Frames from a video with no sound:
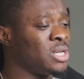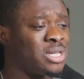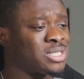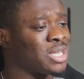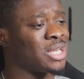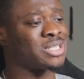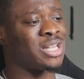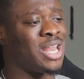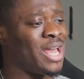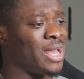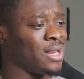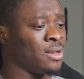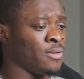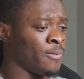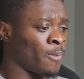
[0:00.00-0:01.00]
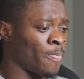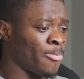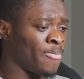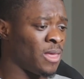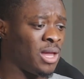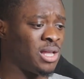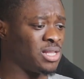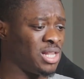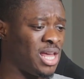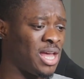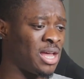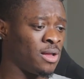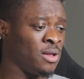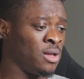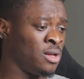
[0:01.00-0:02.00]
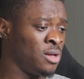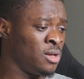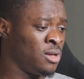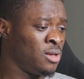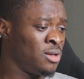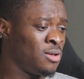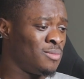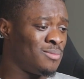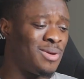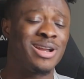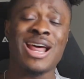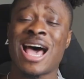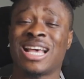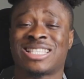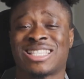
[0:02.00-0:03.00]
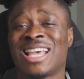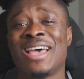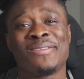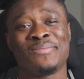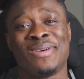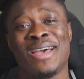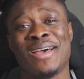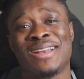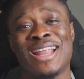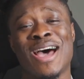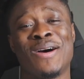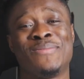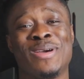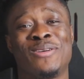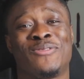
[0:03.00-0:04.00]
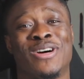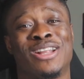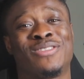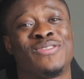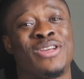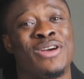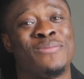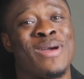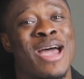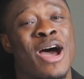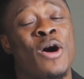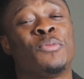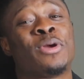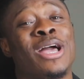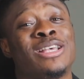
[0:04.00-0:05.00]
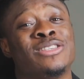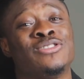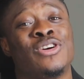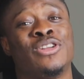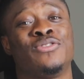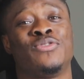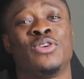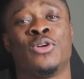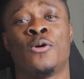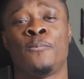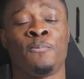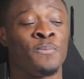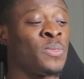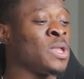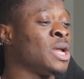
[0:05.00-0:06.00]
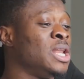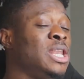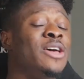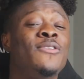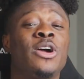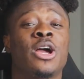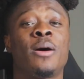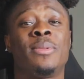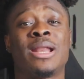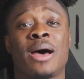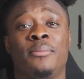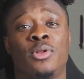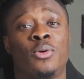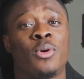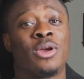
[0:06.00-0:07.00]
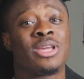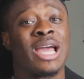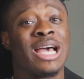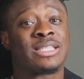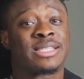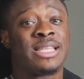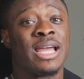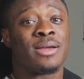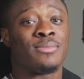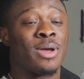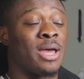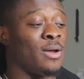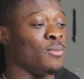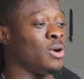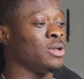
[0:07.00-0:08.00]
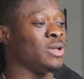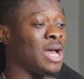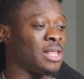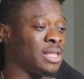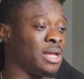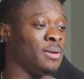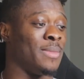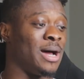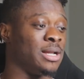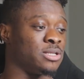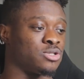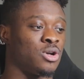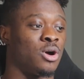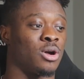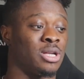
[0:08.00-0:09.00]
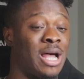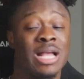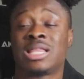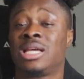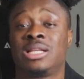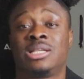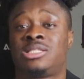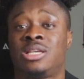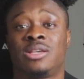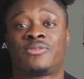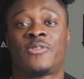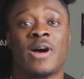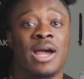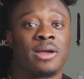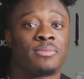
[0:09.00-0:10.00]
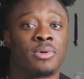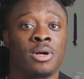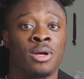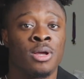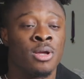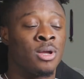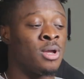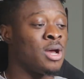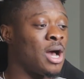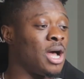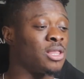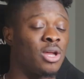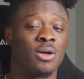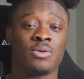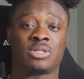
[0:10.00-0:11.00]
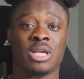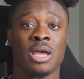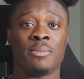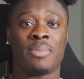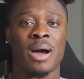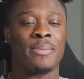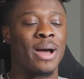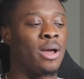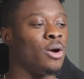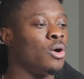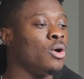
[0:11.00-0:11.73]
This shit's lit. It's lit. But that's it, man. That'll be it for this video, man. I hope you guys enjoyed this video. Leave a comment down below what you guys think, man. What y'all think about this song? Because I think this shit's fire, bro. I thought it was saying bye-bye.